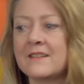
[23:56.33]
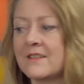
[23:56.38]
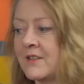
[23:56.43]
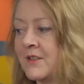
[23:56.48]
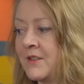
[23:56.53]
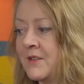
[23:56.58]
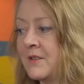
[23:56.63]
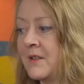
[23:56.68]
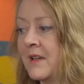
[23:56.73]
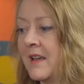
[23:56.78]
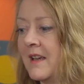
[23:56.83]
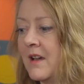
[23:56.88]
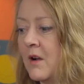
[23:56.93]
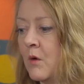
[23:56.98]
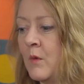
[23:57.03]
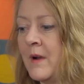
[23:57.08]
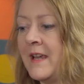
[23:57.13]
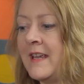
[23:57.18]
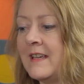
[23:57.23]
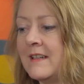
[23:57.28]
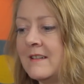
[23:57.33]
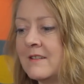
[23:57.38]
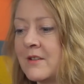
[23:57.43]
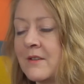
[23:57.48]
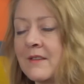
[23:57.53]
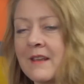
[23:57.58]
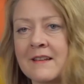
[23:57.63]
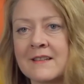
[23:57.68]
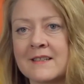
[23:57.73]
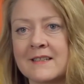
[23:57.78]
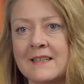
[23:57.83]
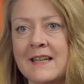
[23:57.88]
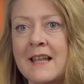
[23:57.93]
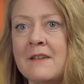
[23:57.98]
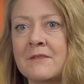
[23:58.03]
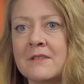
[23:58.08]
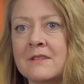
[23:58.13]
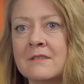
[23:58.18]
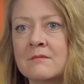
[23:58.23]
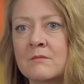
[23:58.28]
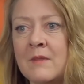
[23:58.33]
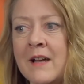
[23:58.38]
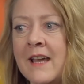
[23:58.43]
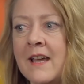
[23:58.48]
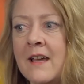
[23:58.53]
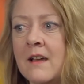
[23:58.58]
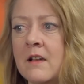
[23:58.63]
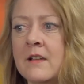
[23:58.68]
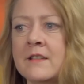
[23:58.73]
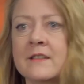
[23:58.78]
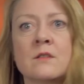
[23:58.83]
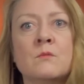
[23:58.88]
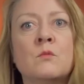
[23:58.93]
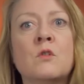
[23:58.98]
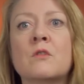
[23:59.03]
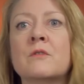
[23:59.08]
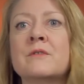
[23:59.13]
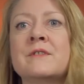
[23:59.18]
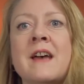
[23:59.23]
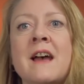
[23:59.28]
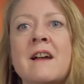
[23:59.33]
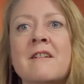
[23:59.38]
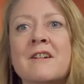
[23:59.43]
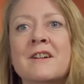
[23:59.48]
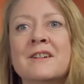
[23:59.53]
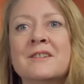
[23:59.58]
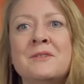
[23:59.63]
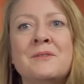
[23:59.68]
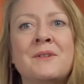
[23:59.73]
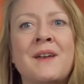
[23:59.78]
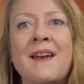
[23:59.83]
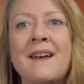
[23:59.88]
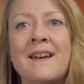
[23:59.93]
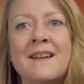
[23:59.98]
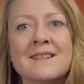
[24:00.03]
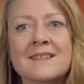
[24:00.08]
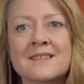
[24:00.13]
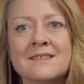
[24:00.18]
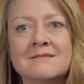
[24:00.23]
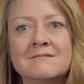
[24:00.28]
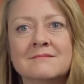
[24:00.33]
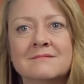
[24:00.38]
to we in 2011, where it's the war on terror, who cares?